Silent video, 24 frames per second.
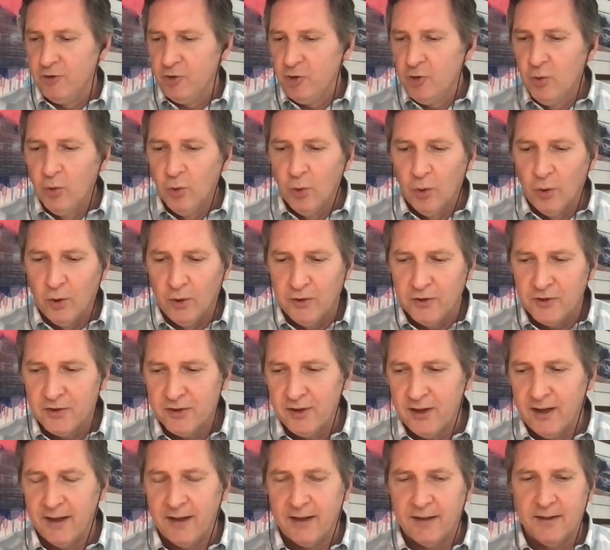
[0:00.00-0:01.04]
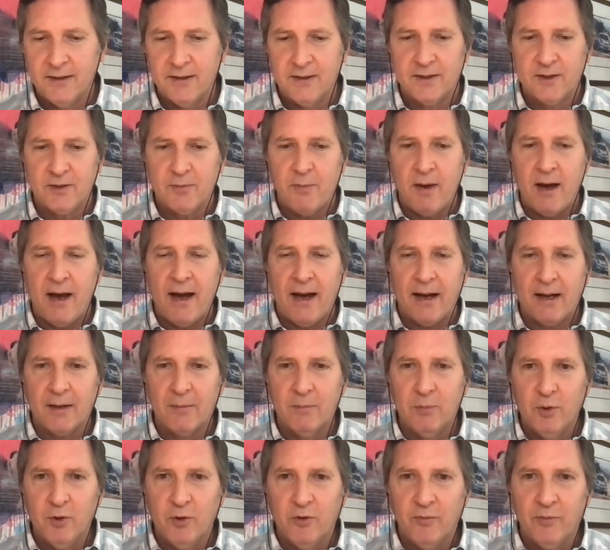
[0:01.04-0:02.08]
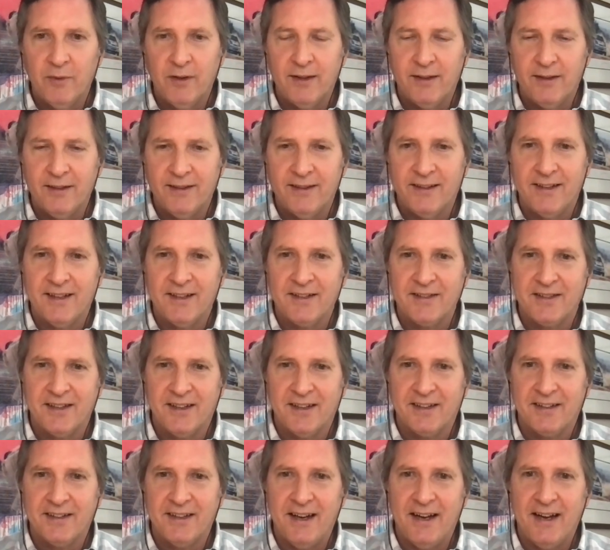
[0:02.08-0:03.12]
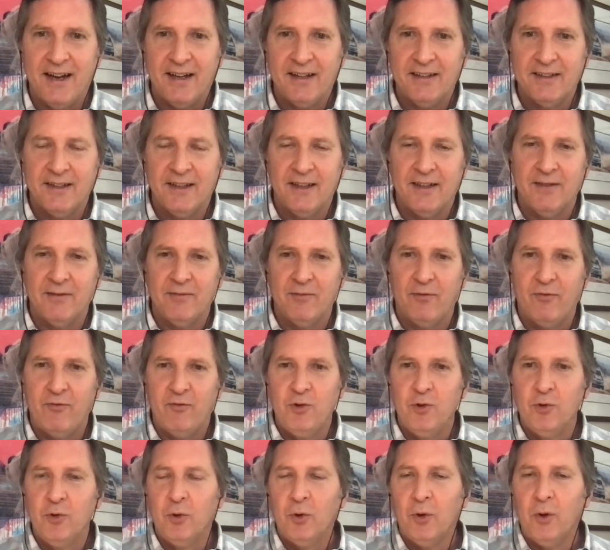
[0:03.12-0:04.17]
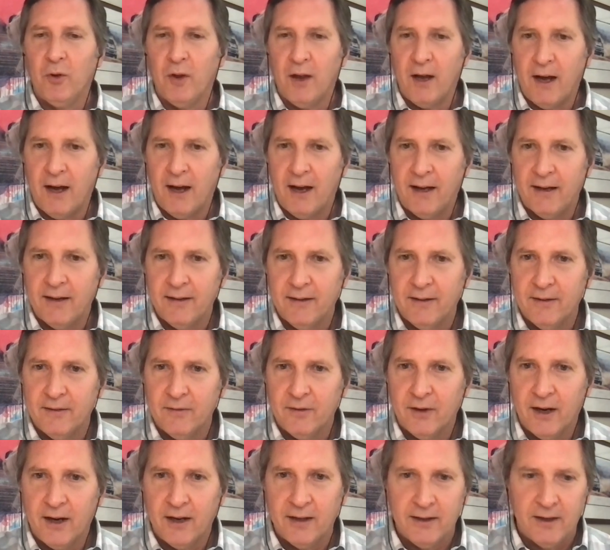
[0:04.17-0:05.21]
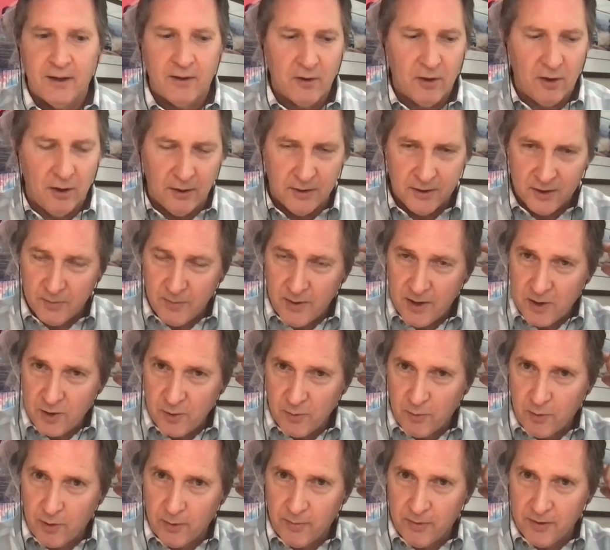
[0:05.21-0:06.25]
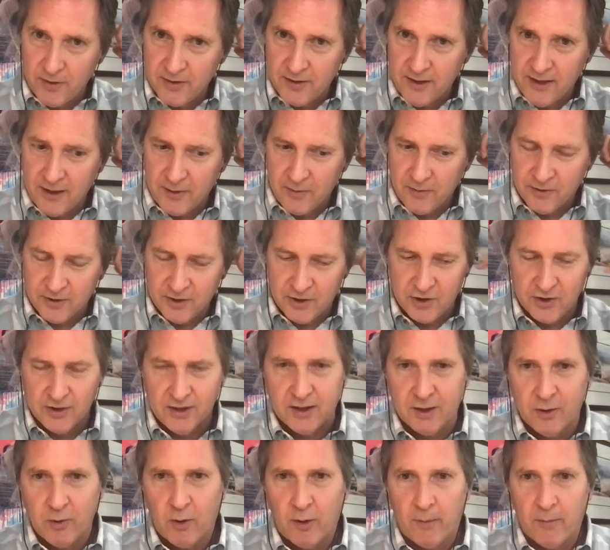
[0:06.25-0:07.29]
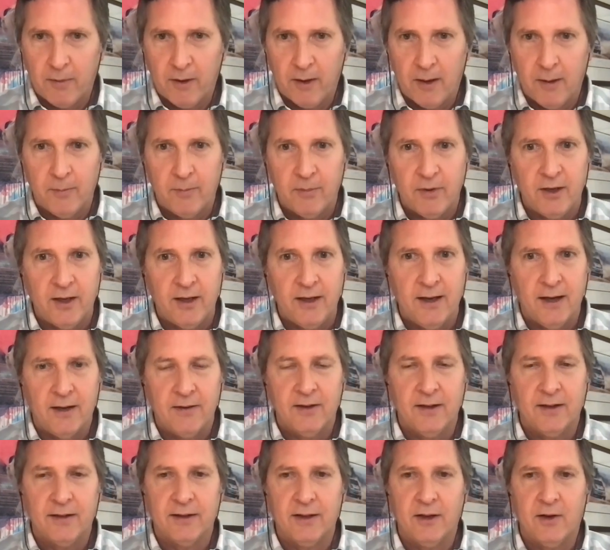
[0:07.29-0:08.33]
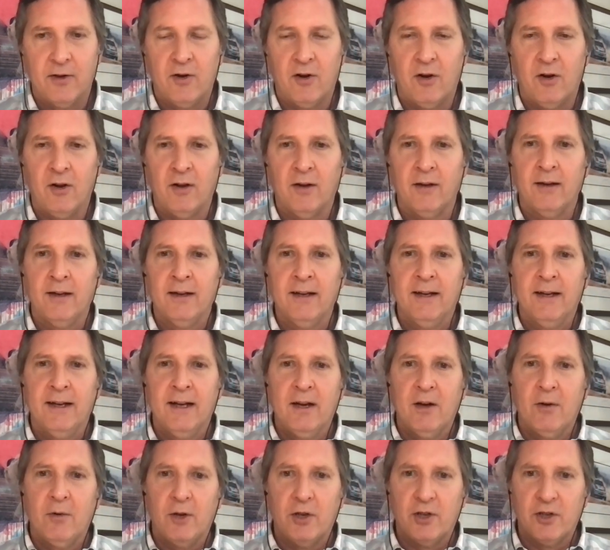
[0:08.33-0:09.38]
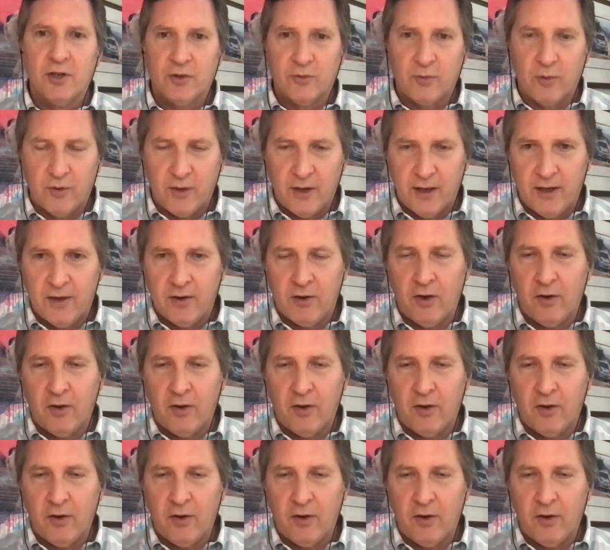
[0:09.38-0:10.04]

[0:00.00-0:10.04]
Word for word: tools like the SPAC movement and things like that that fuel that, right? They call it special purpose acquisition corp company, I think they call it, which is where they get